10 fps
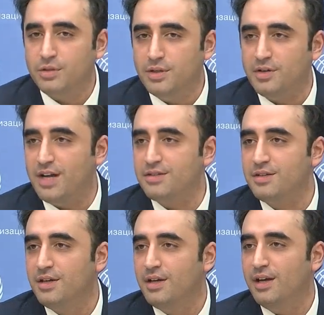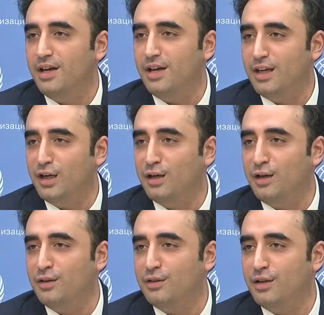to address here
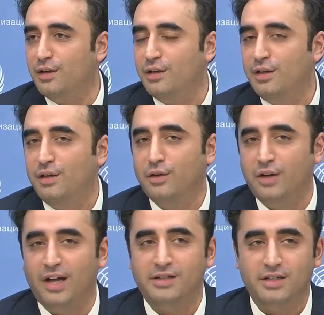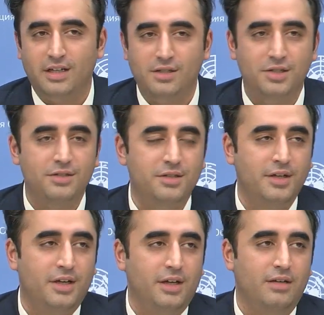at the United Nations,
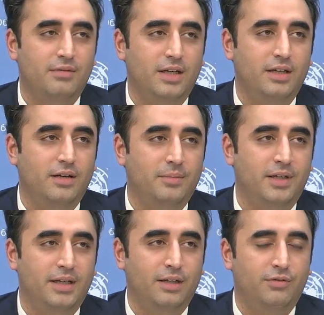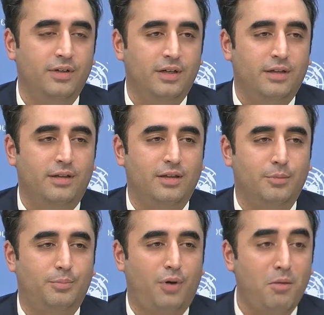and we believe that the
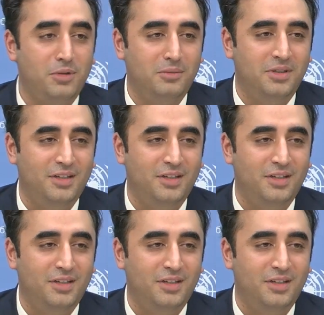problem